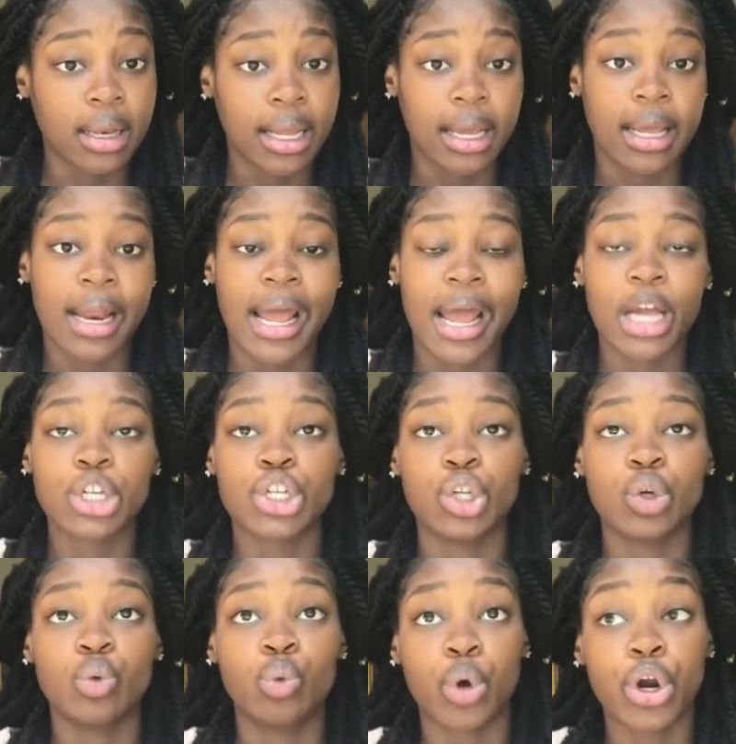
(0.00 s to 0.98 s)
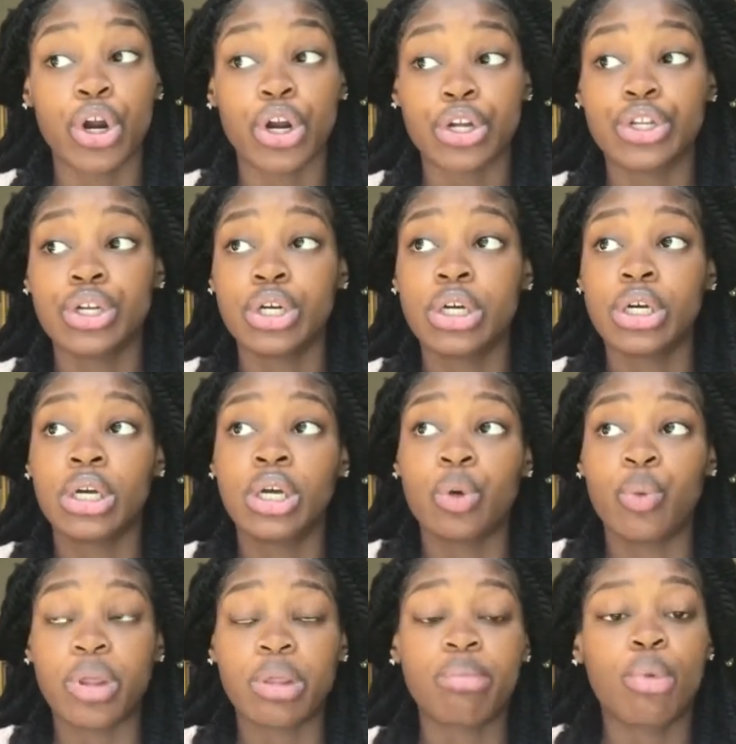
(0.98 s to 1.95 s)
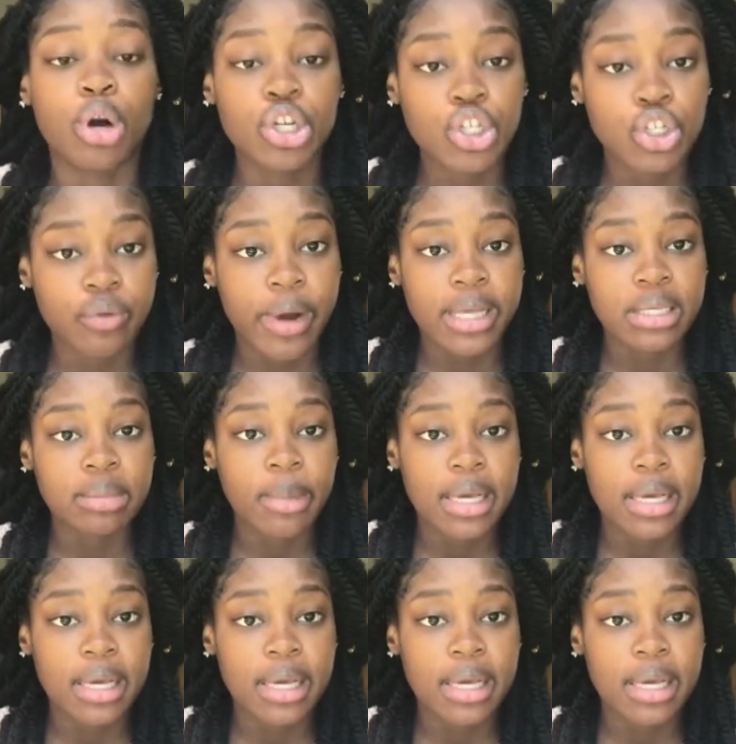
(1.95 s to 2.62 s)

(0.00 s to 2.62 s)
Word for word: Like it actually worked with moisturizing